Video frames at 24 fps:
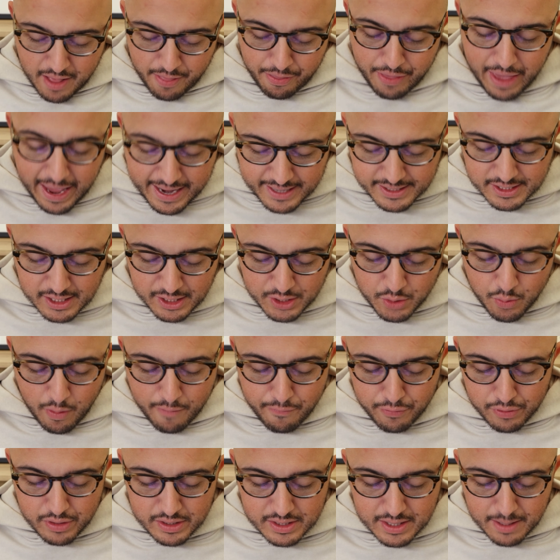That is going to do
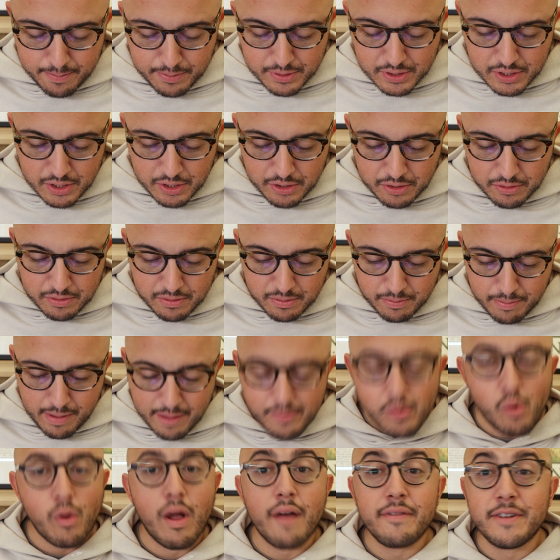it for this episode.
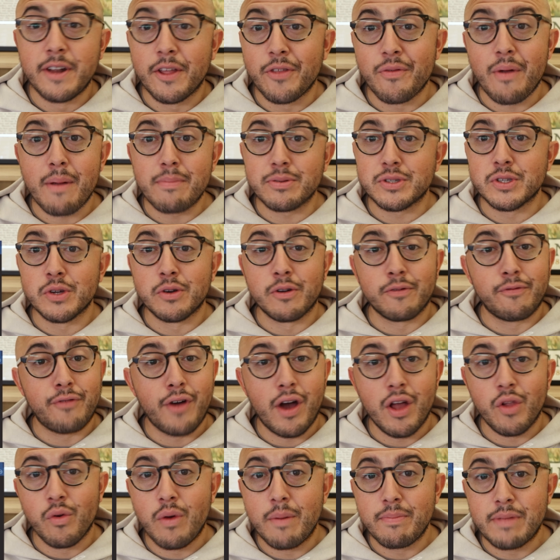Maybe we'll have another episode of
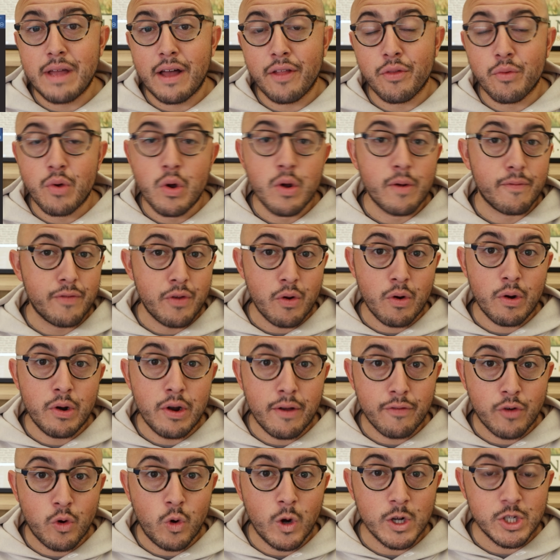follow-up down the road if there are
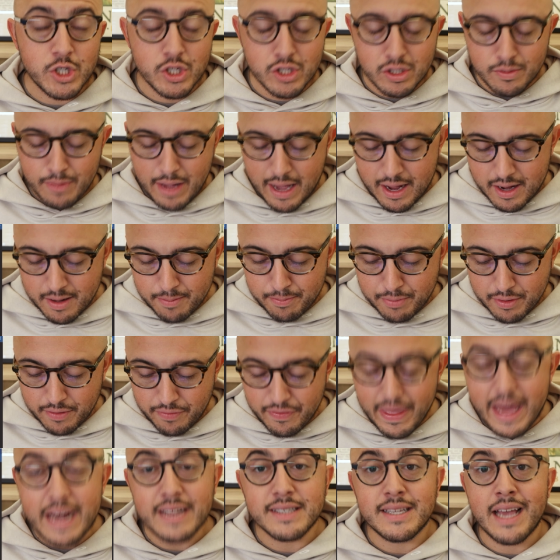enough questions about it, but
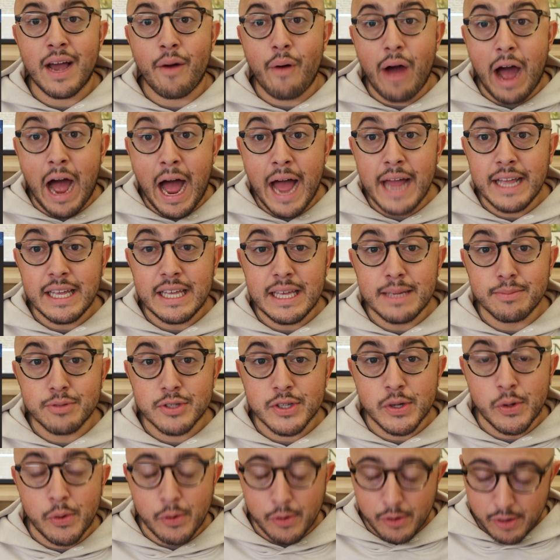that is how I keep
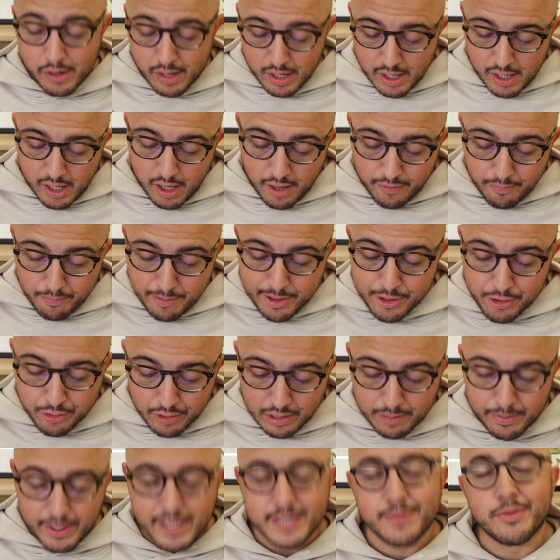score of Major
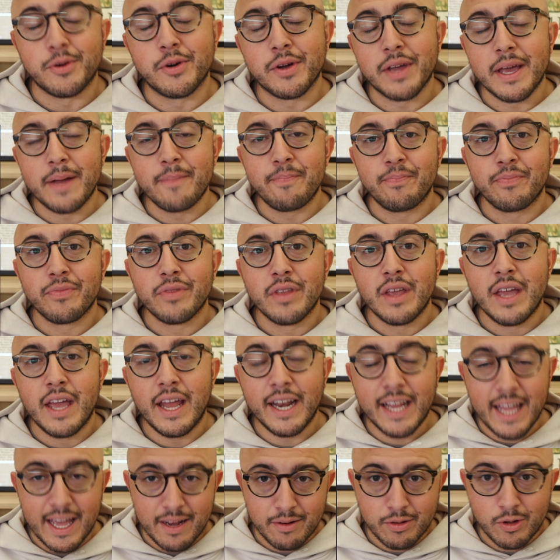League Baseball game. And
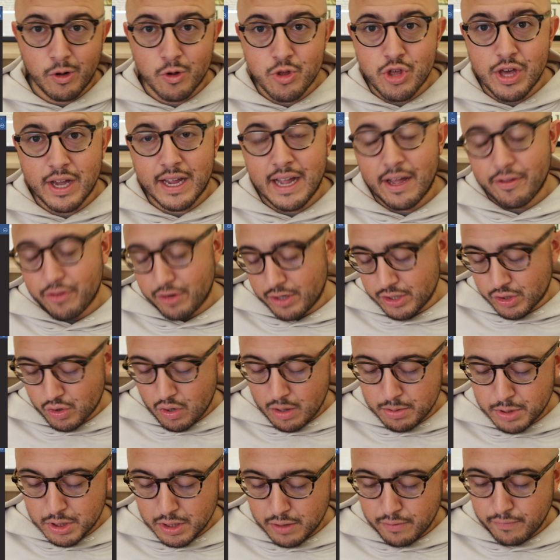again, go check out the
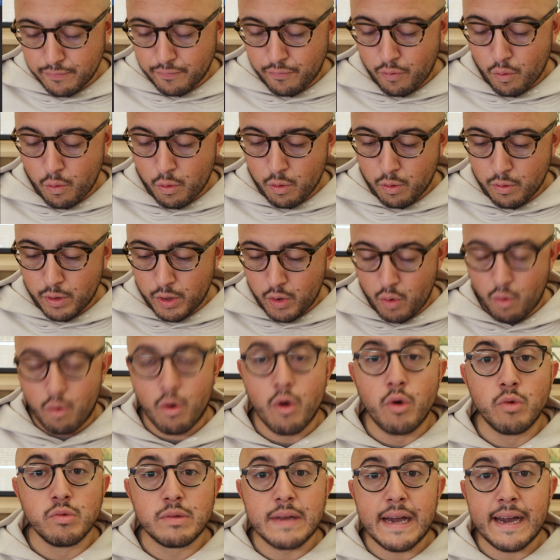description for your
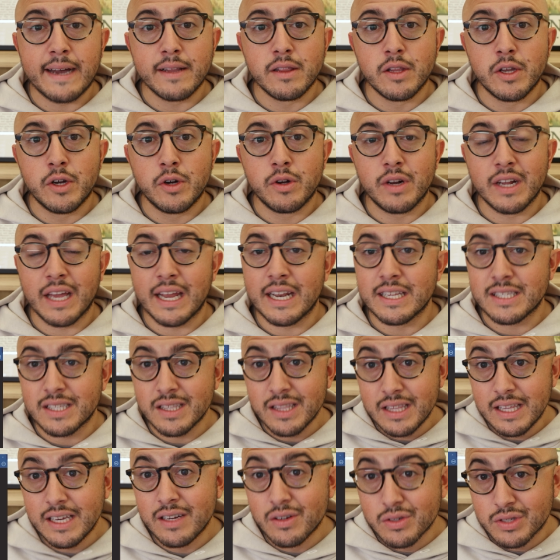own download. Again, it's
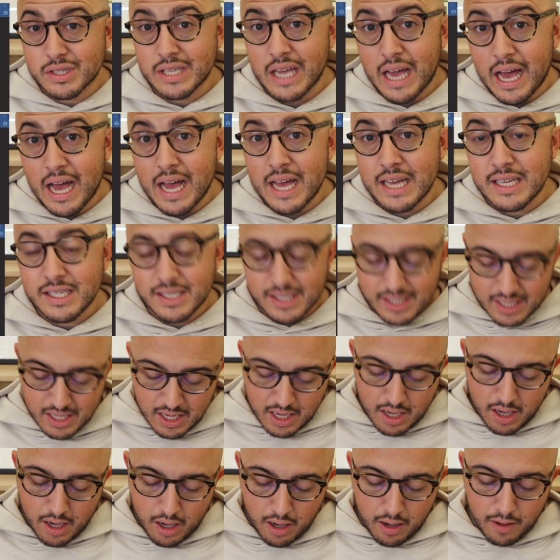legal size
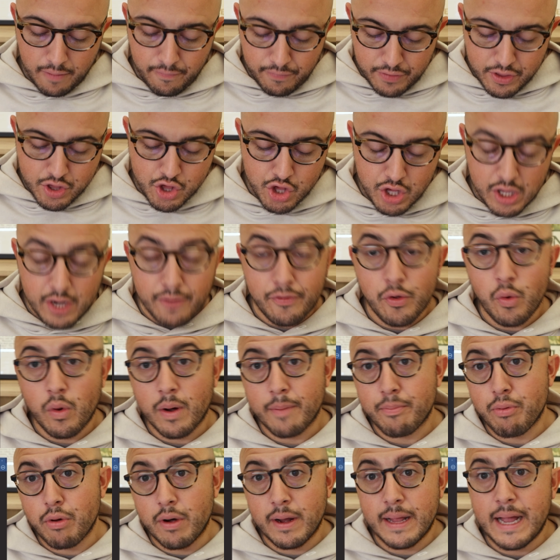of this sheet if you
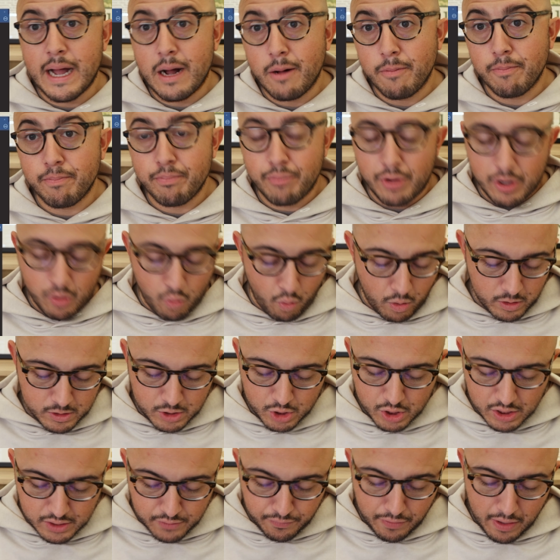want to print it out, but it
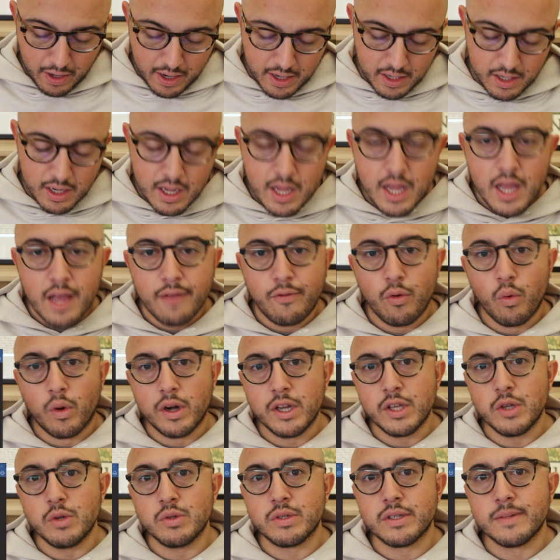works just fine if you
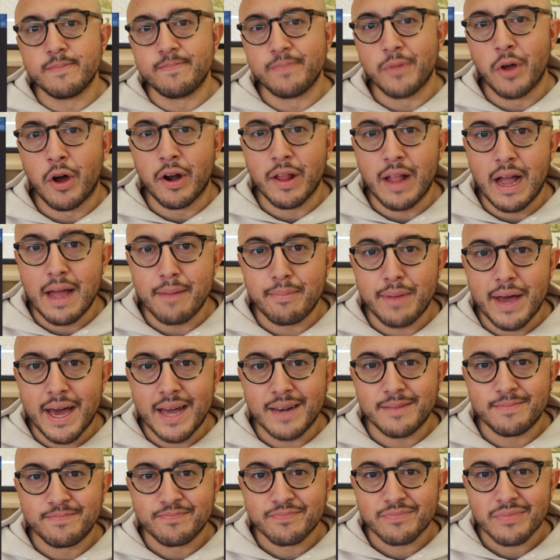want to use it on an
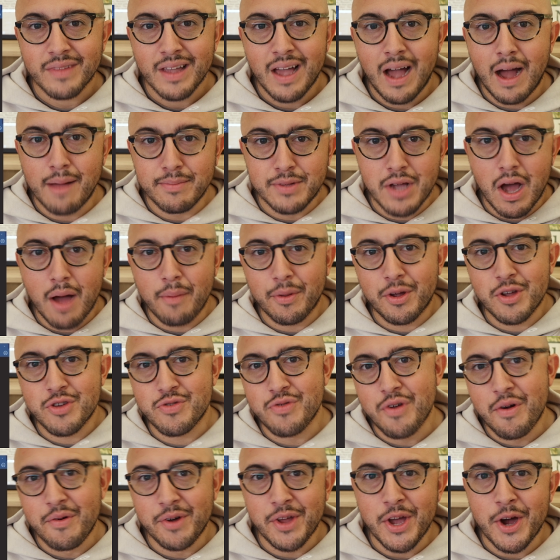iPad. I'm Dom
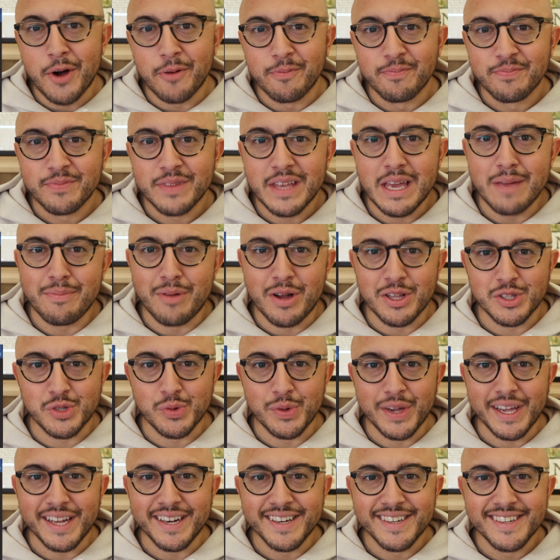Cotroneo. Keep on
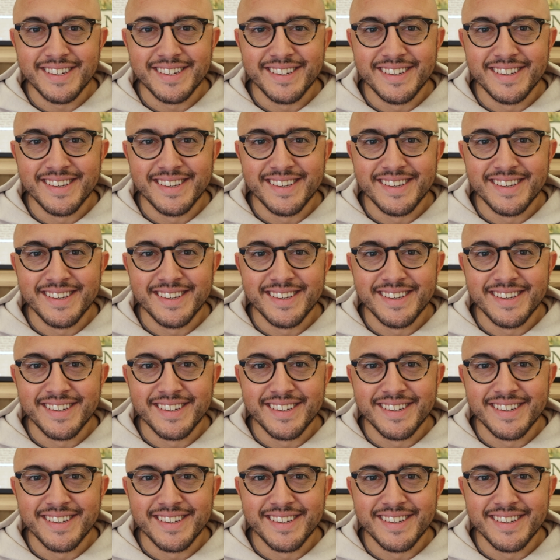swinging.